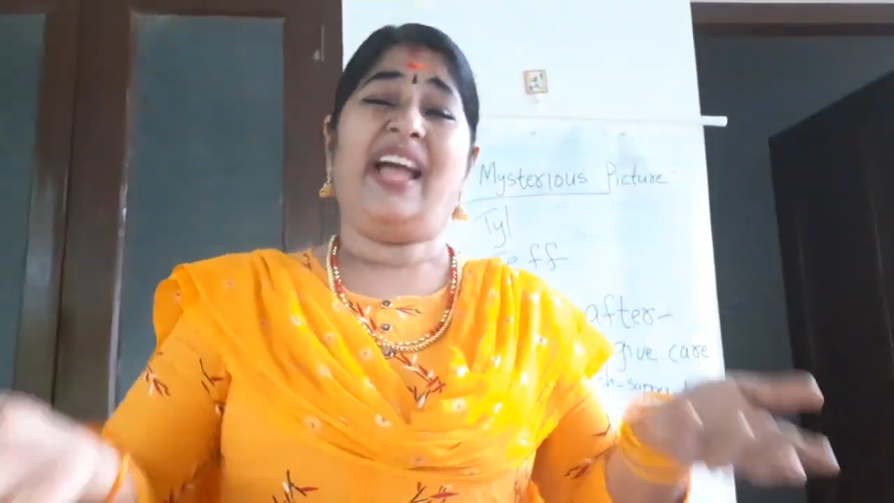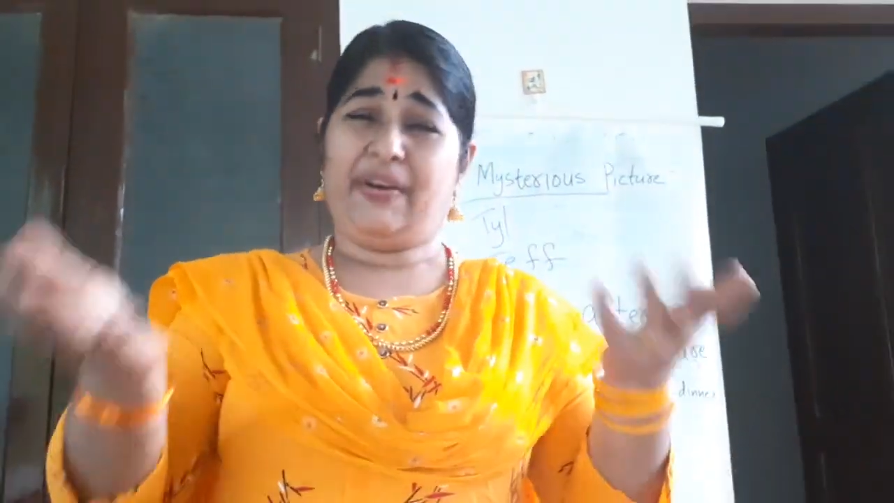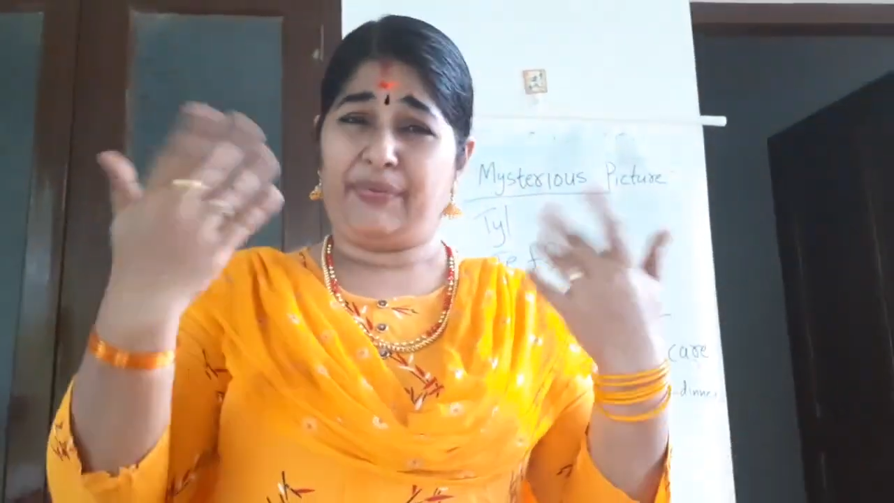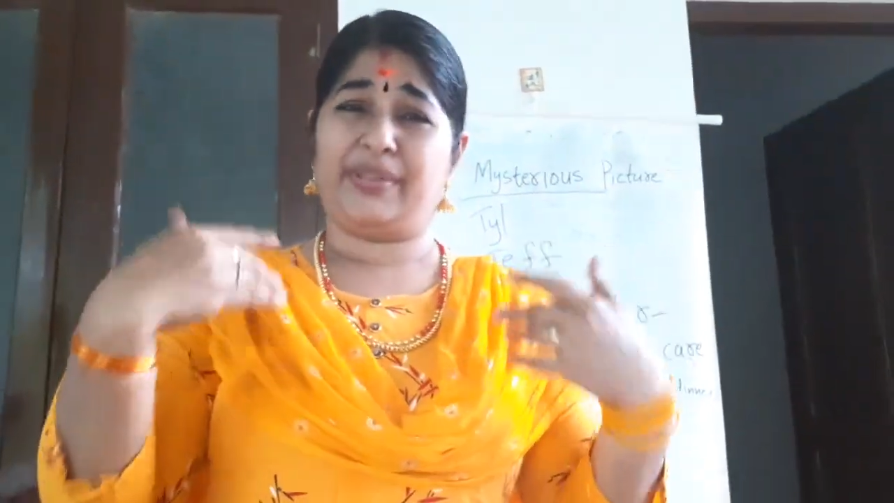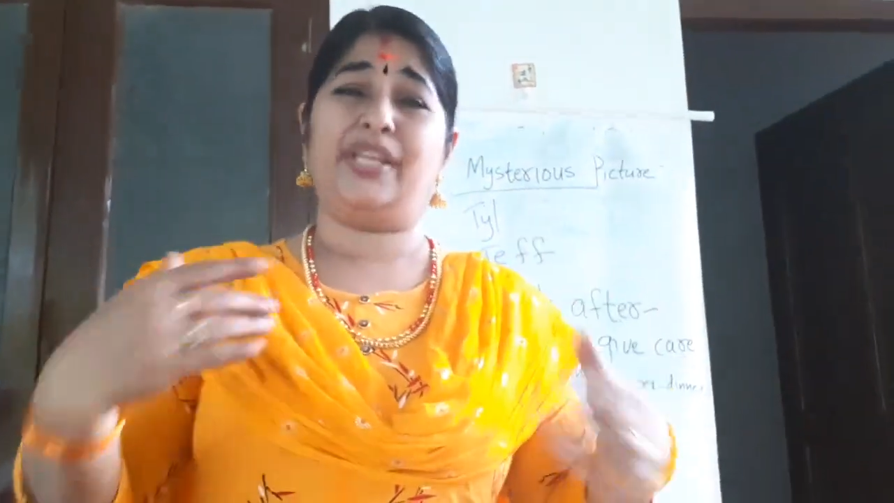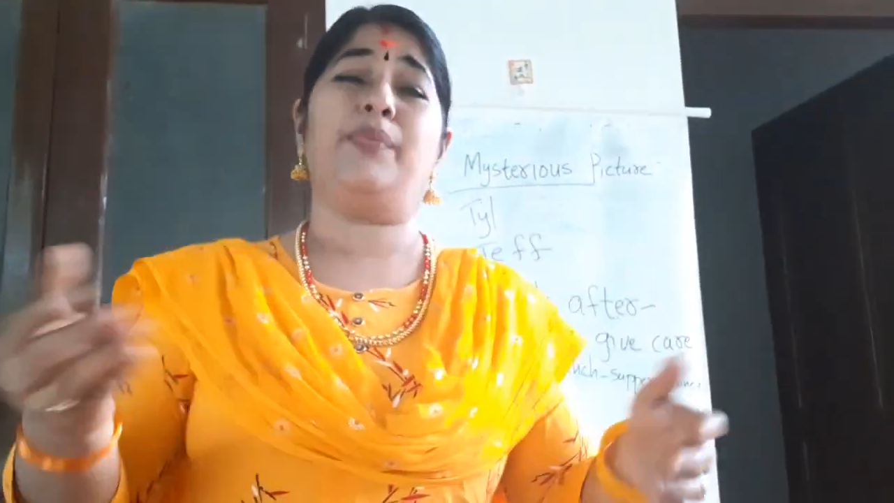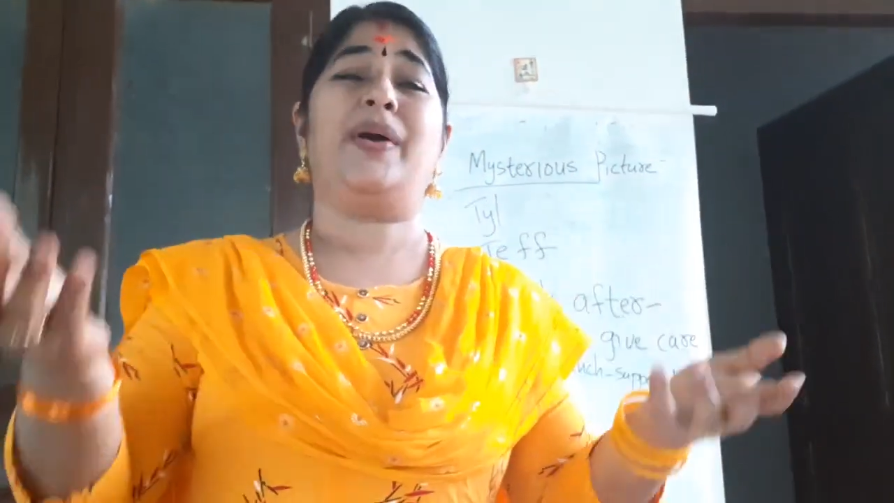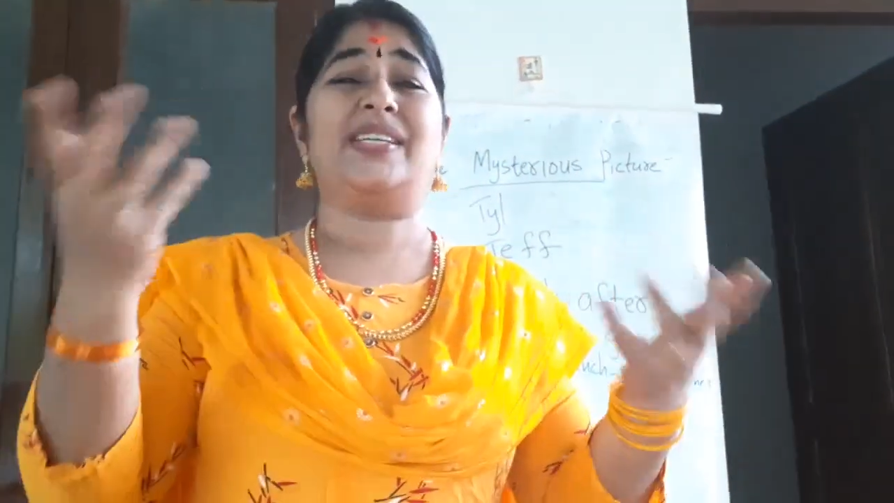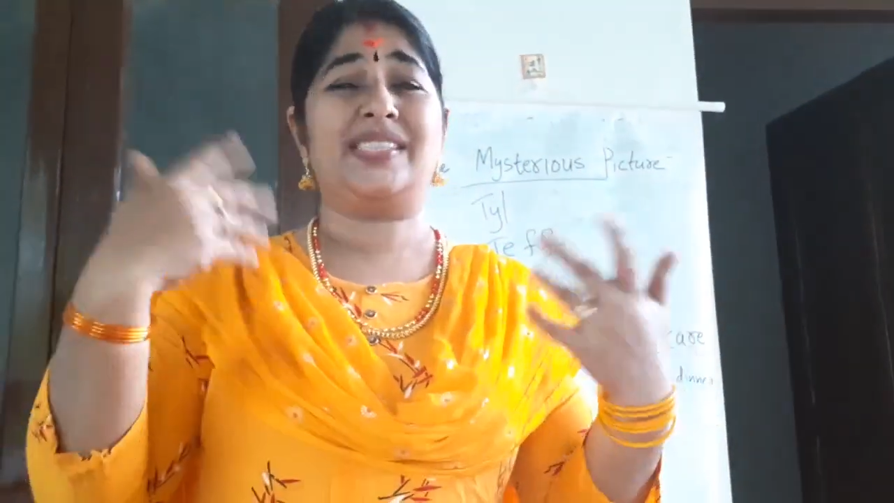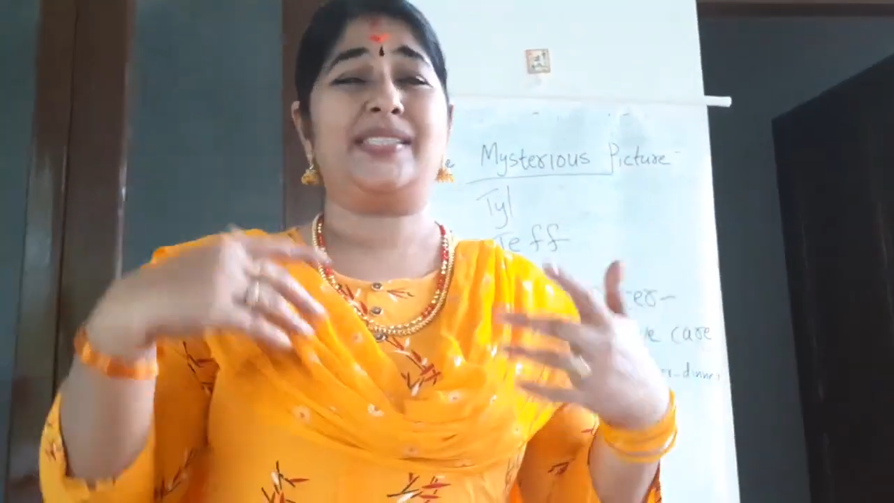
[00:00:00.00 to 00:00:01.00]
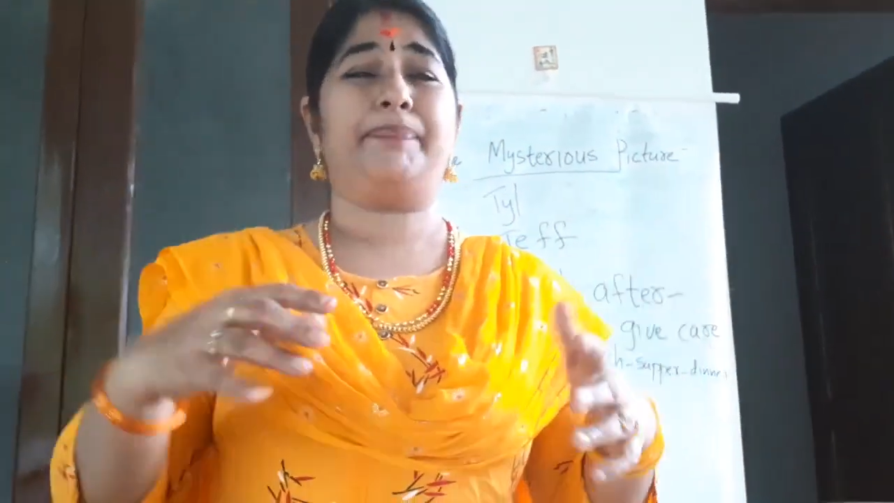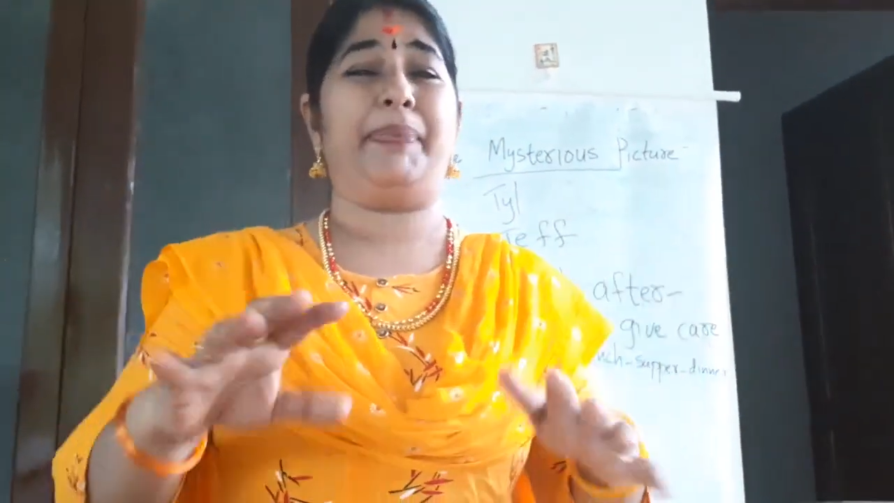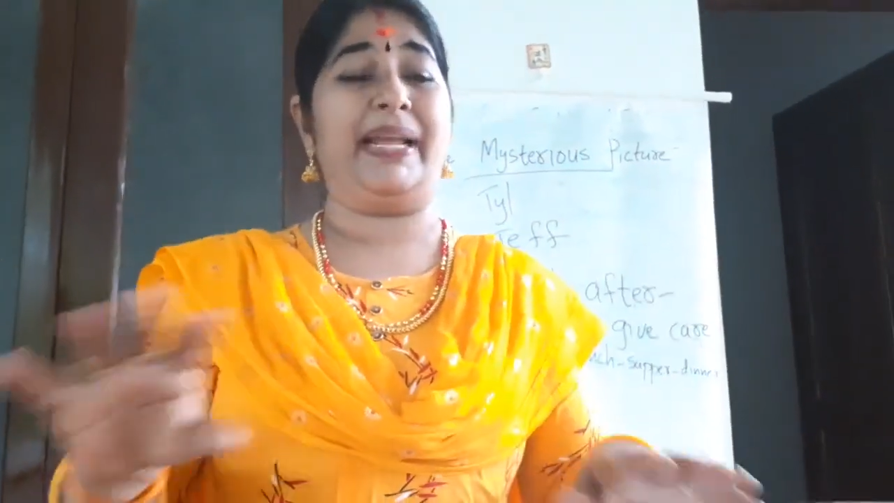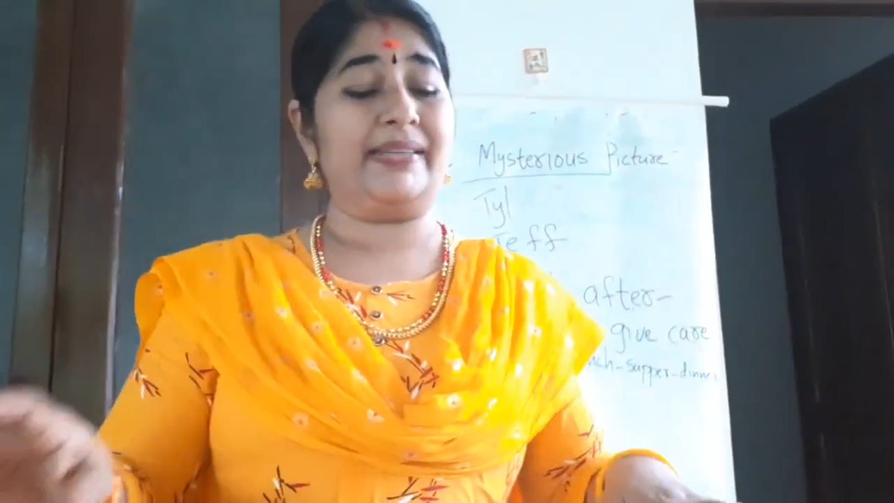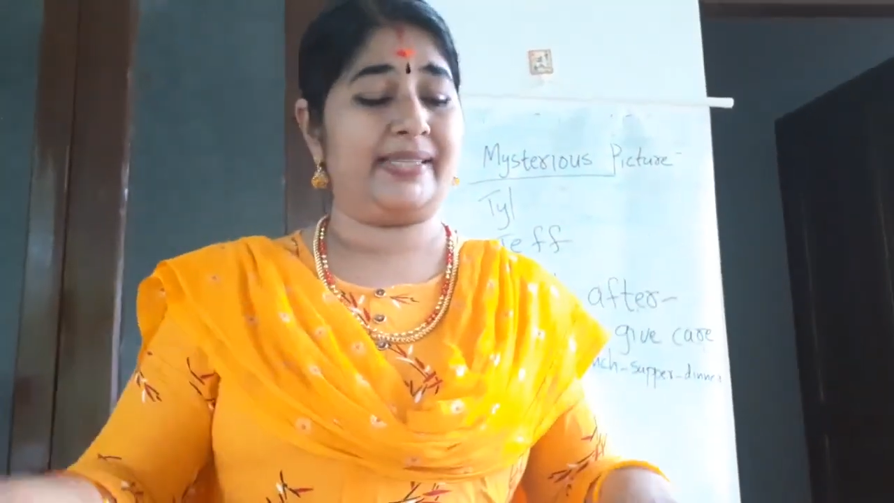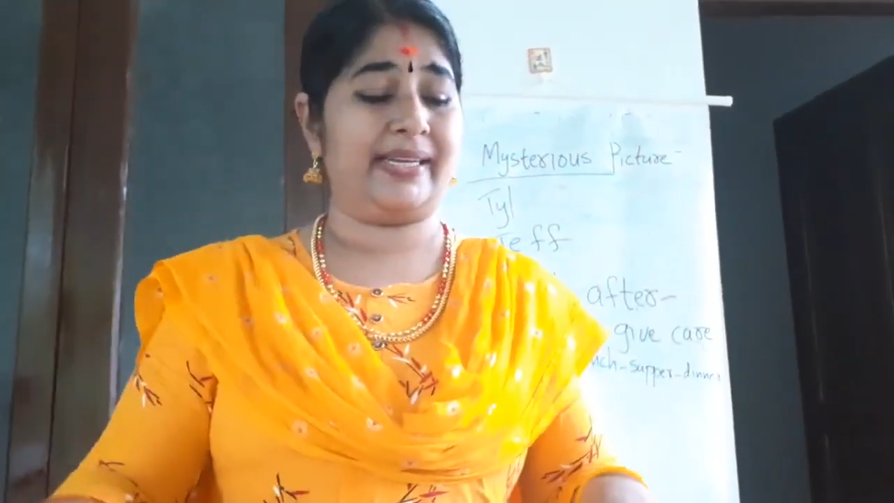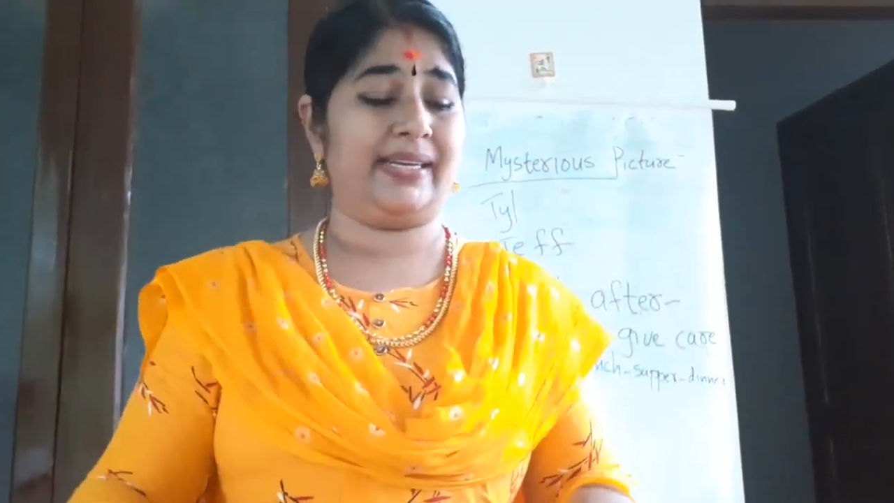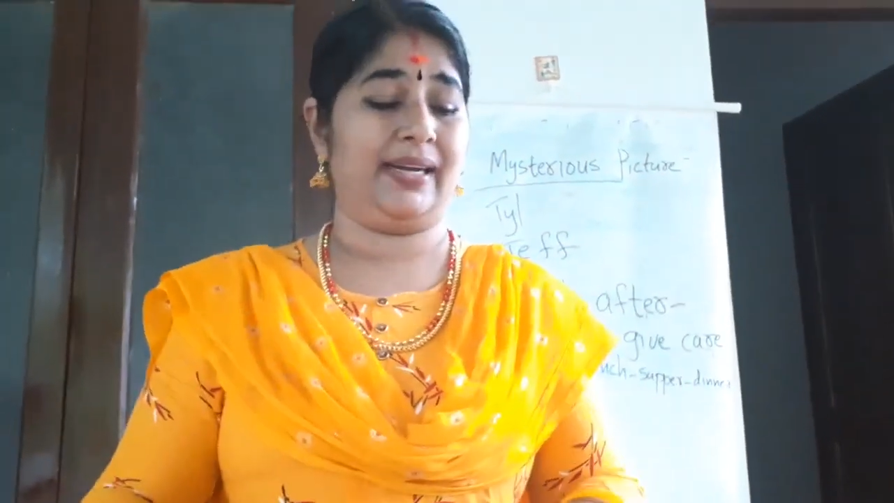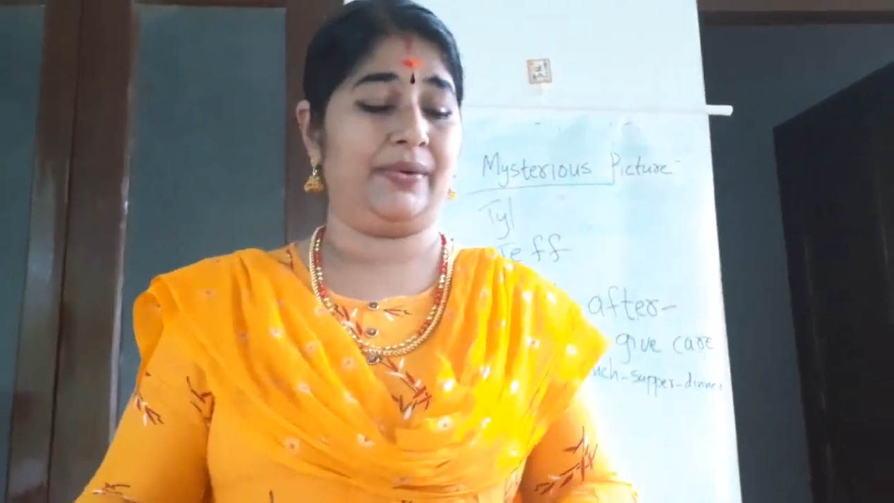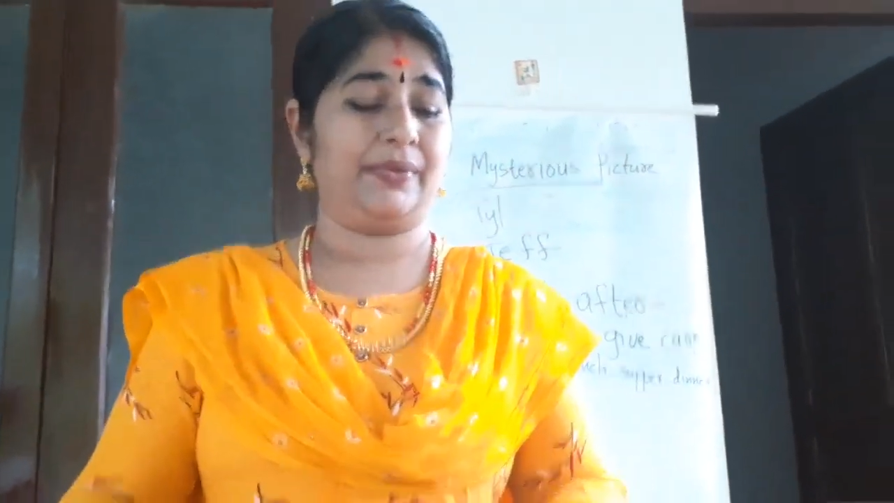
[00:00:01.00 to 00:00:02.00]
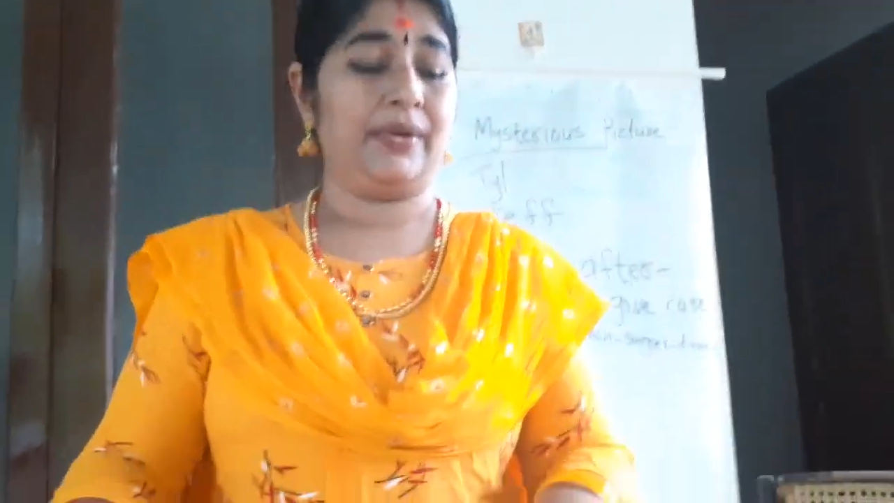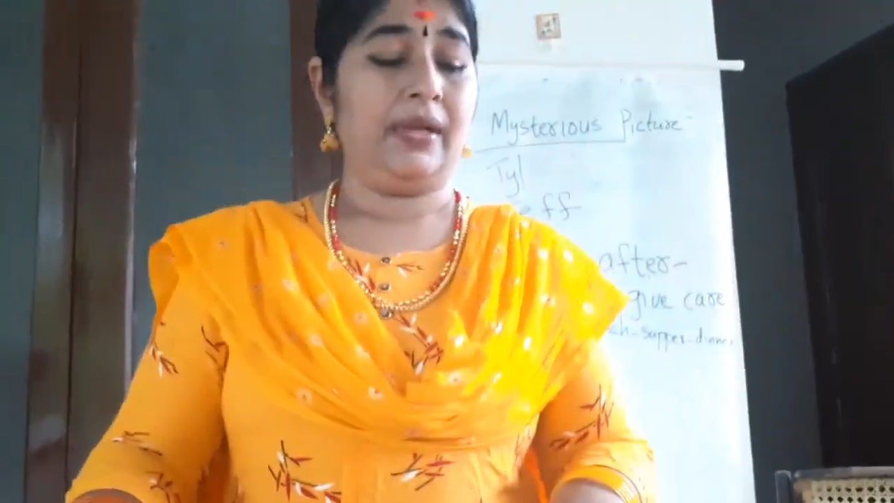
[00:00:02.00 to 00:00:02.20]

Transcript: Everything was plenty now.